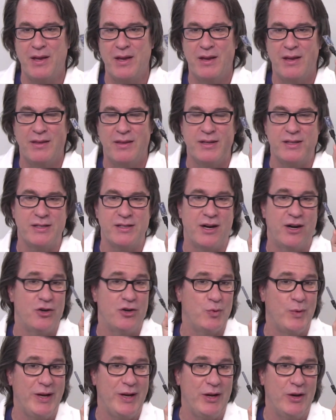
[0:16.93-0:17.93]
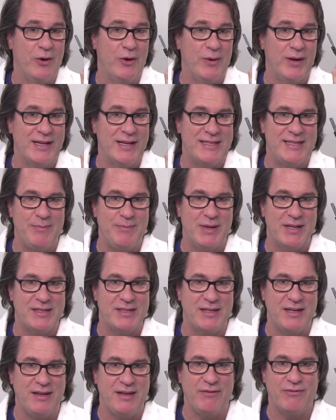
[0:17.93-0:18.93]
this is an Arduino Itsy
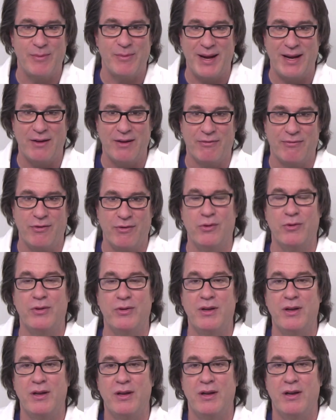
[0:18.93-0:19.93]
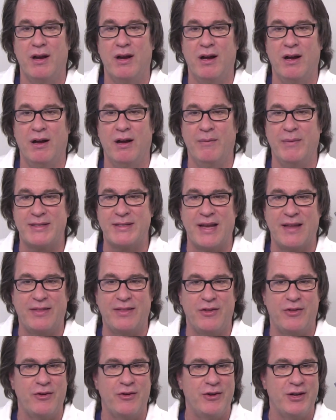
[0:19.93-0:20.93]
Bitsy from Adafruit. That's got
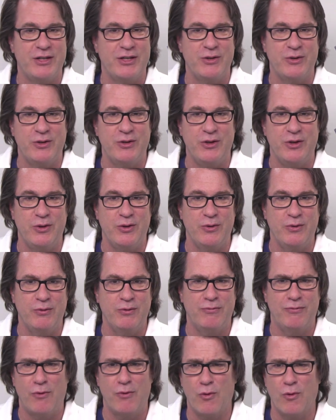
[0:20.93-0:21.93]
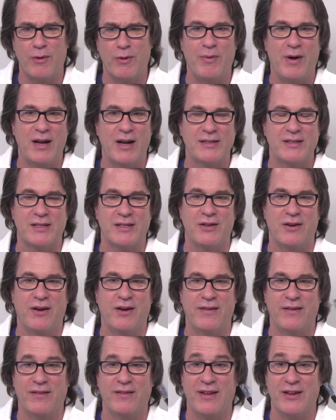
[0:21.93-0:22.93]
the 32U4 processor on
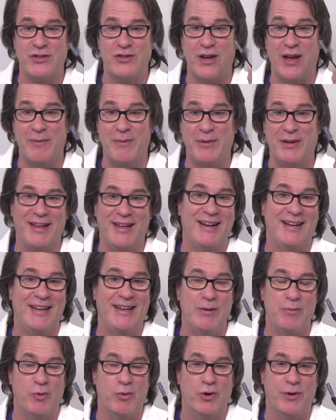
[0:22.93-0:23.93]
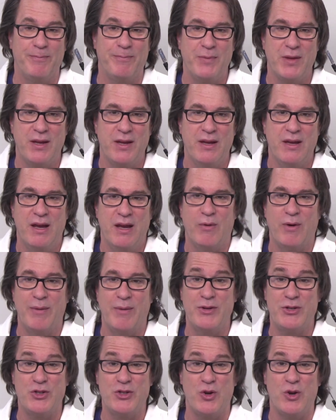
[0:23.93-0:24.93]
it that allows you to emulate a keyboard. What I'm
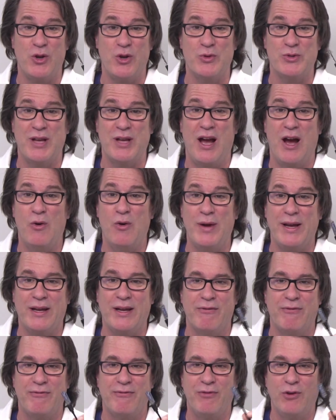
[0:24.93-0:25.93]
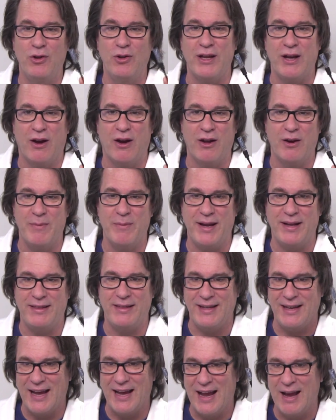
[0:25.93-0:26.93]
going to show you is how we can fully automate
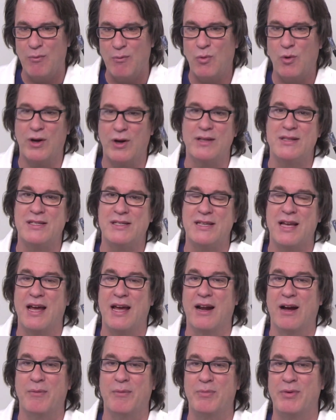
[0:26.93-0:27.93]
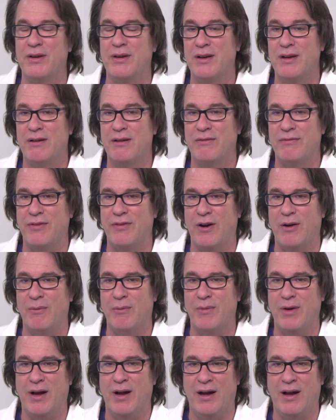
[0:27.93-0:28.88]
the M1 setup from